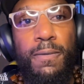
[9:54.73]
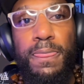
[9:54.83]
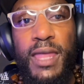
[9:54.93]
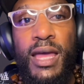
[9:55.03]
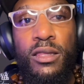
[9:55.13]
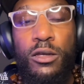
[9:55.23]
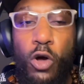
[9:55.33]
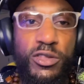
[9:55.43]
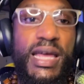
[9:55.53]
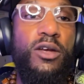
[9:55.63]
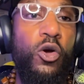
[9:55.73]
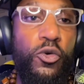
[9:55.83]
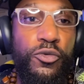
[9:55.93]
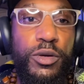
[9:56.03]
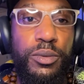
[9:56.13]
then contact
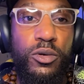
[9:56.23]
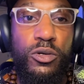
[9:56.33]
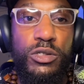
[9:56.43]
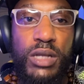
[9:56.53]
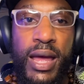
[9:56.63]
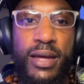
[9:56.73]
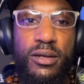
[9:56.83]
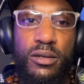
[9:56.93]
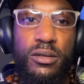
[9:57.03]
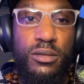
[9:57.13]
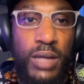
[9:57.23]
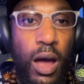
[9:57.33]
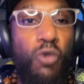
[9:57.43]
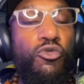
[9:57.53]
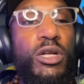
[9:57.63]
Govee, because like they
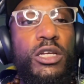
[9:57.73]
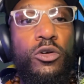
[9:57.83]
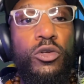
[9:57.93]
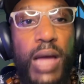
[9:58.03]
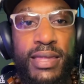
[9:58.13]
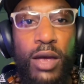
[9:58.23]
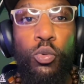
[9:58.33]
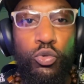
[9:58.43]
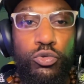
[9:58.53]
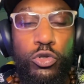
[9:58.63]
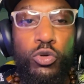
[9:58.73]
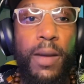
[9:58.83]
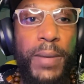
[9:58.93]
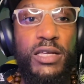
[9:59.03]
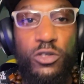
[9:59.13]
are really good, and they will do
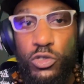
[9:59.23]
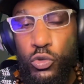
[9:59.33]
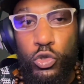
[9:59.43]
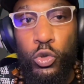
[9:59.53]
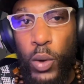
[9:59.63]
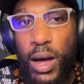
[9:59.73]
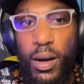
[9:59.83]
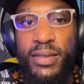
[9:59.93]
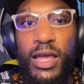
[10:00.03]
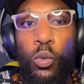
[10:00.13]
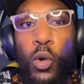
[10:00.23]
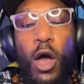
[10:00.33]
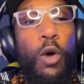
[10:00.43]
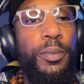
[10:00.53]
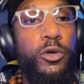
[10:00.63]
their best to sort you out, and they will
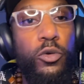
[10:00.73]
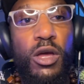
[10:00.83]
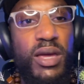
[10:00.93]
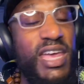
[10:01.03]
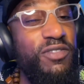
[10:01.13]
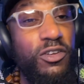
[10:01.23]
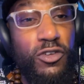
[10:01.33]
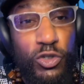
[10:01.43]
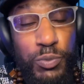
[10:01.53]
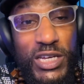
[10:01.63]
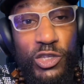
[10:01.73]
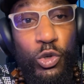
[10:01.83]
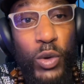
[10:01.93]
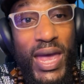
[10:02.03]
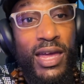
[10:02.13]
help you, even if you're speaking
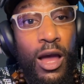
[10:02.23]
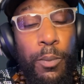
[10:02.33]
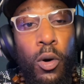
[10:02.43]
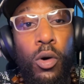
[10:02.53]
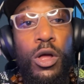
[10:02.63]
to an AI bot